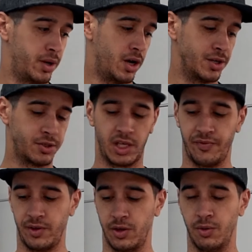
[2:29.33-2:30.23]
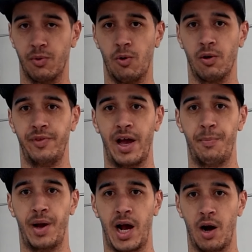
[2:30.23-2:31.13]
but also giving you more of
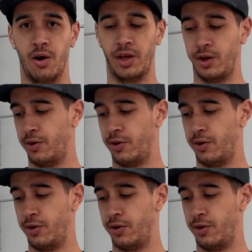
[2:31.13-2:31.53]
that power that